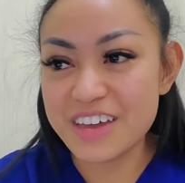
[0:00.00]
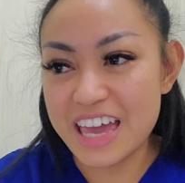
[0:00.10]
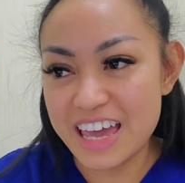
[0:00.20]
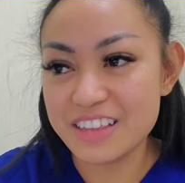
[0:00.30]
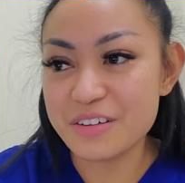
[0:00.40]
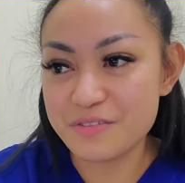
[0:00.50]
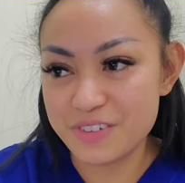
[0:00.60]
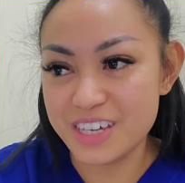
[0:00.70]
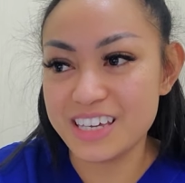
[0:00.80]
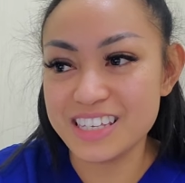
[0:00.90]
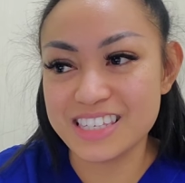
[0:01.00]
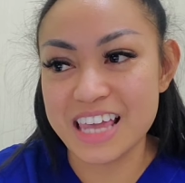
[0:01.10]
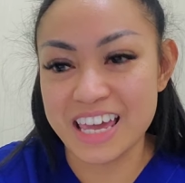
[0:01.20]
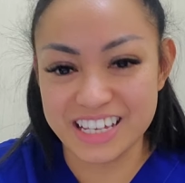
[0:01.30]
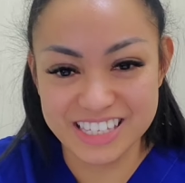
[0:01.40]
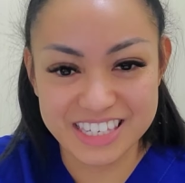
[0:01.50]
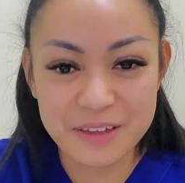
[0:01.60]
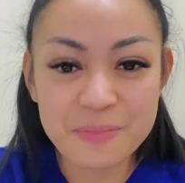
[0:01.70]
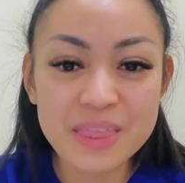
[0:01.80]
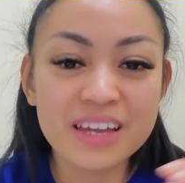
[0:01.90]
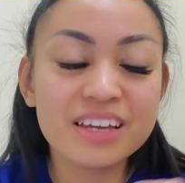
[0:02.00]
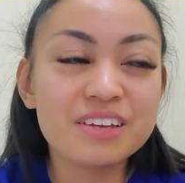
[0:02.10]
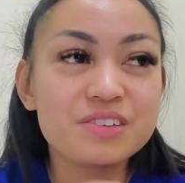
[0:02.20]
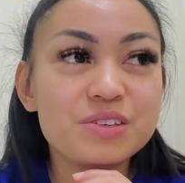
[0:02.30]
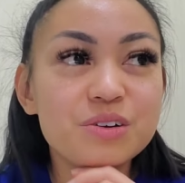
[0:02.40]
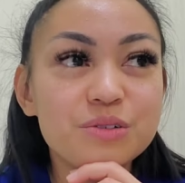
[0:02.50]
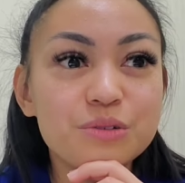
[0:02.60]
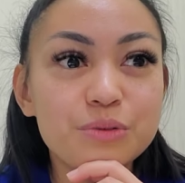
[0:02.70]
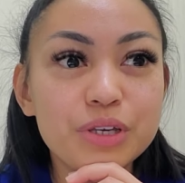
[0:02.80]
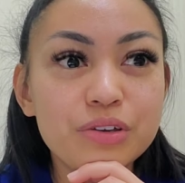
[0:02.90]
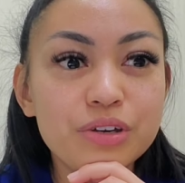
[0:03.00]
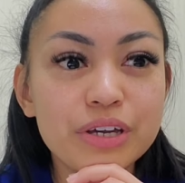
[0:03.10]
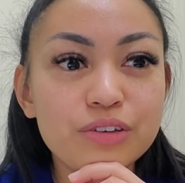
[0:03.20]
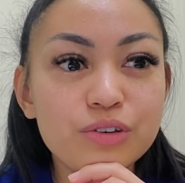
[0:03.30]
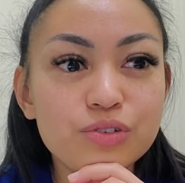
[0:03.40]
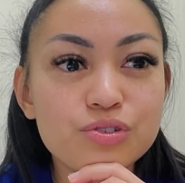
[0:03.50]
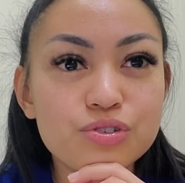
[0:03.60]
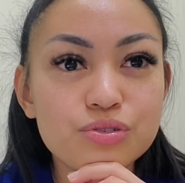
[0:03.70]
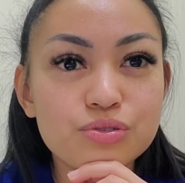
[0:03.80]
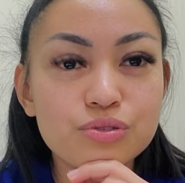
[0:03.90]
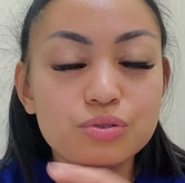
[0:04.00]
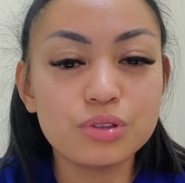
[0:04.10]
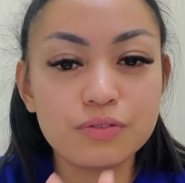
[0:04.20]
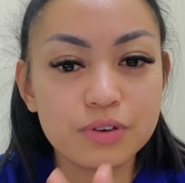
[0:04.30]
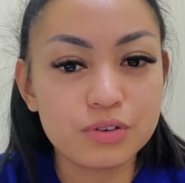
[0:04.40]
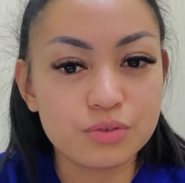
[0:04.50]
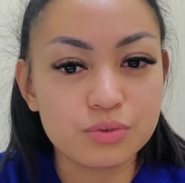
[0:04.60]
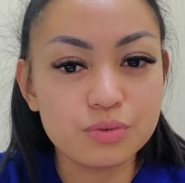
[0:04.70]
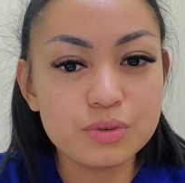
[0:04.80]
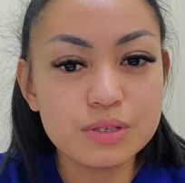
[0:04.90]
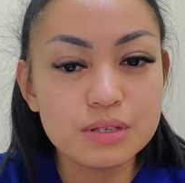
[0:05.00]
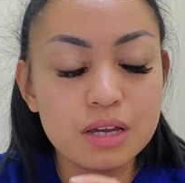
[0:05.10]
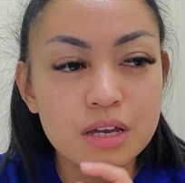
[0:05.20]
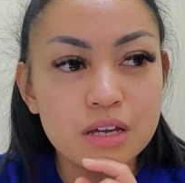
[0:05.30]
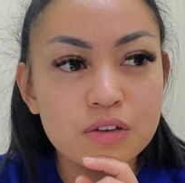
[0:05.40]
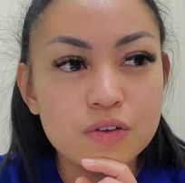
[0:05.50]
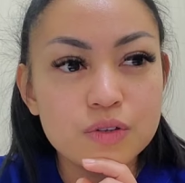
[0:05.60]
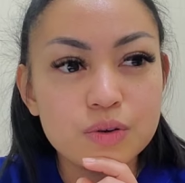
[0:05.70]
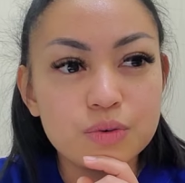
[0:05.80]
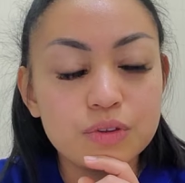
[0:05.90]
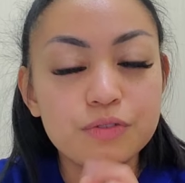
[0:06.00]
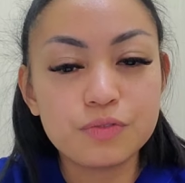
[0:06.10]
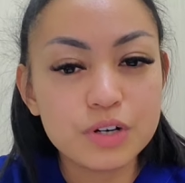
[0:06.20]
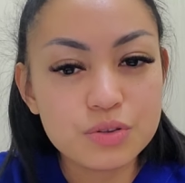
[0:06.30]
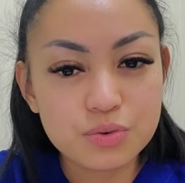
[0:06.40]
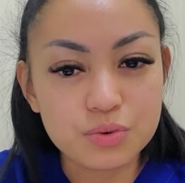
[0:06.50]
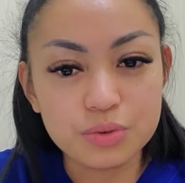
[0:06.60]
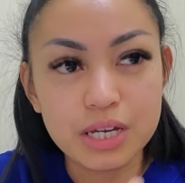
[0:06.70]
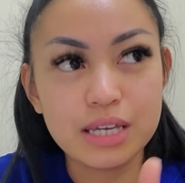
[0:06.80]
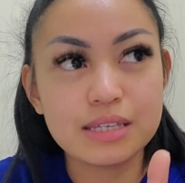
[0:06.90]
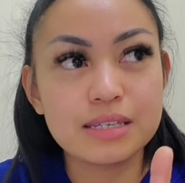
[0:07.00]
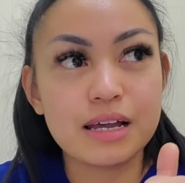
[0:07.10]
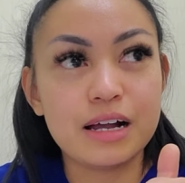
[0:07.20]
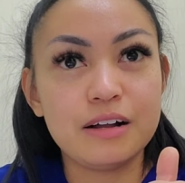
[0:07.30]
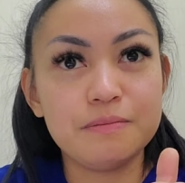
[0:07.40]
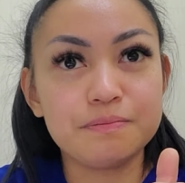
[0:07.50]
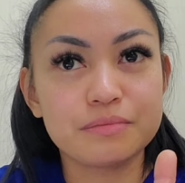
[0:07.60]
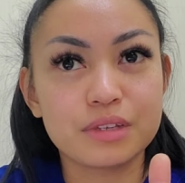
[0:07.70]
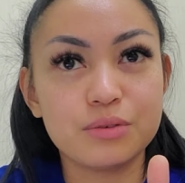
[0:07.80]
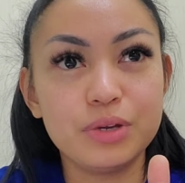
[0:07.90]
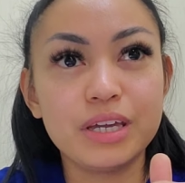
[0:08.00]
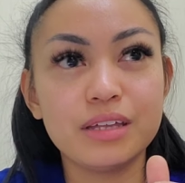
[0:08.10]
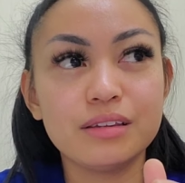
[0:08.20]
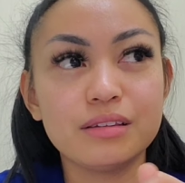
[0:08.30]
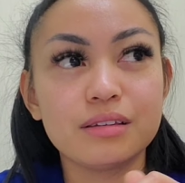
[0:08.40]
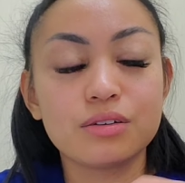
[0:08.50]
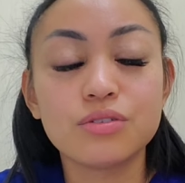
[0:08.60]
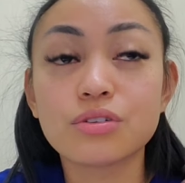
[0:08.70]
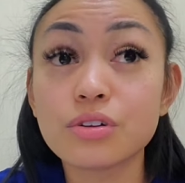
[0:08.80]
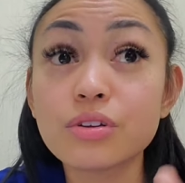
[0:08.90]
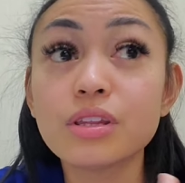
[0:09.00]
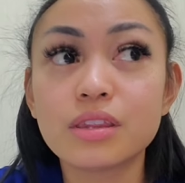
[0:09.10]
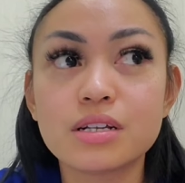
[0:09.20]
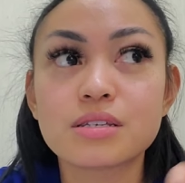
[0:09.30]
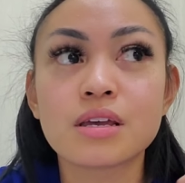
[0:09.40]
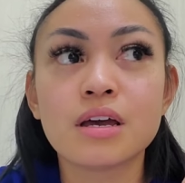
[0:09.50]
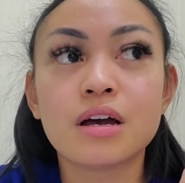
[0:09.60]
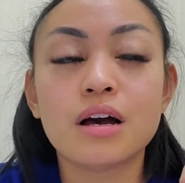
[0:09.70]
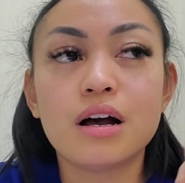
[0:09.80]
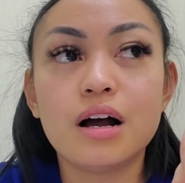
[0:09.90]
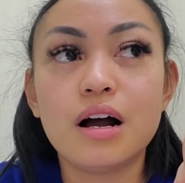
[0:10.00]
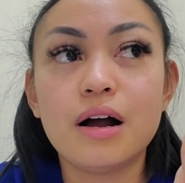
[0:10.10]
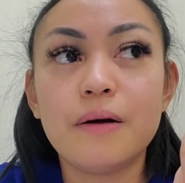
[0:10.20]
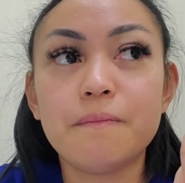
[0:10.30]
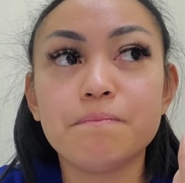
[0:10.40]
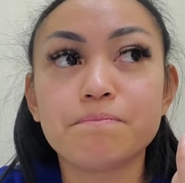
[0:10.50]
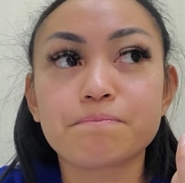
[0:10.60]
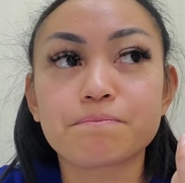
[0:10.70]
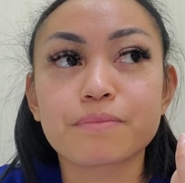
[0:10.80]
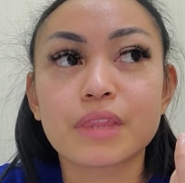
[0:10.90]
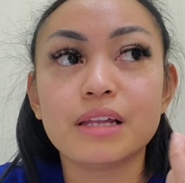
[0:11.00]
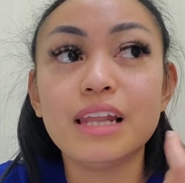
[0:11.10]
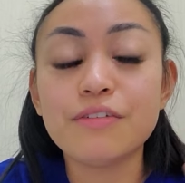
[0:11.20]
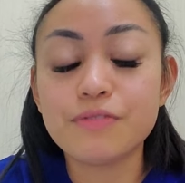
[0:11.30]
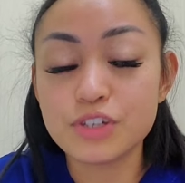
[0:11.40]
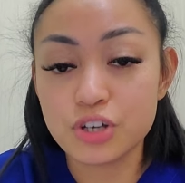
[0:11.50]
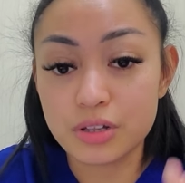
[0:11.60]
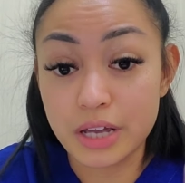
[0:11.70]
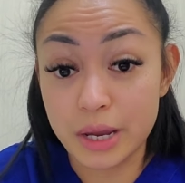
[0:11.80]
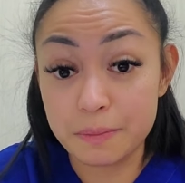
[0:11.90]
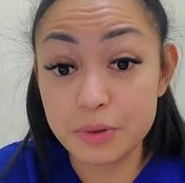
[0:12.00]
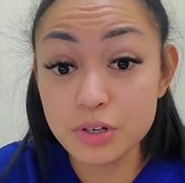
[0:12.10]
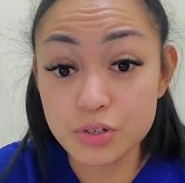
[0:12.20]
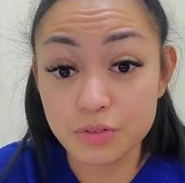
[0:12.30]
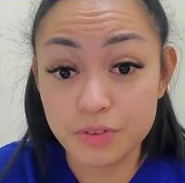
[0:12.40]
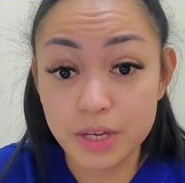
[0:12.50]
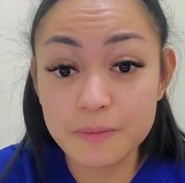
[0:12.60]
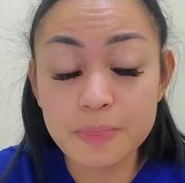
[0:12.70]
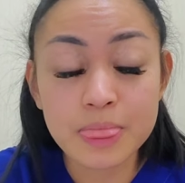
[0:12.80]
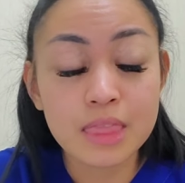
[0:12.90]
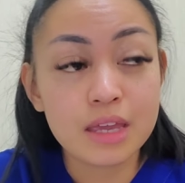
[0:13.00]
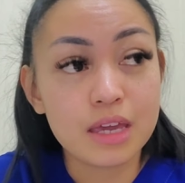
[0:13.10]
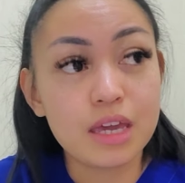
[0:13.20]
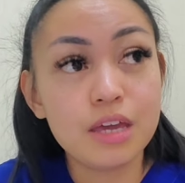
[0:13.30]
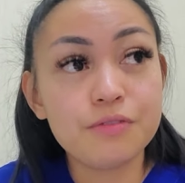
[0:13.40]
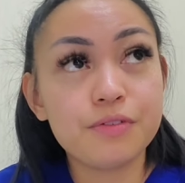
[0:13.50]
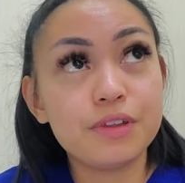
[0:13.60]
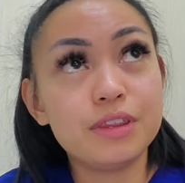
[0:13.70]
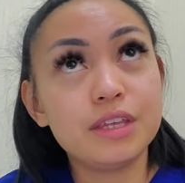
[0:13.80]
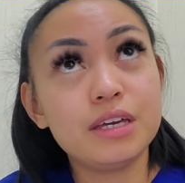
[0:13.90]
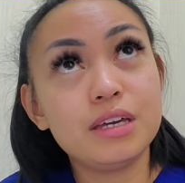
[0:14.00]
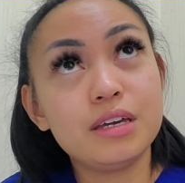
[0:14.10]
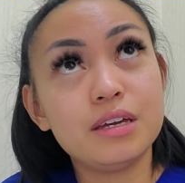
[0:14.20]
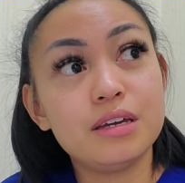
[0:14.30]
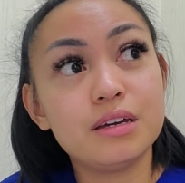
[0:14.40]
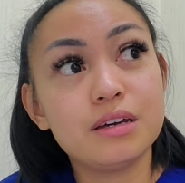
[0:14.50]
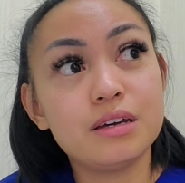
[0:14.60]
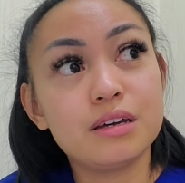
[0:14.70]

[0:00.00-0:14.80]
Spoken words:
and V6, so we can use two different rules. So the first rule is we can conclude that there's left ventricular hypertrophy if the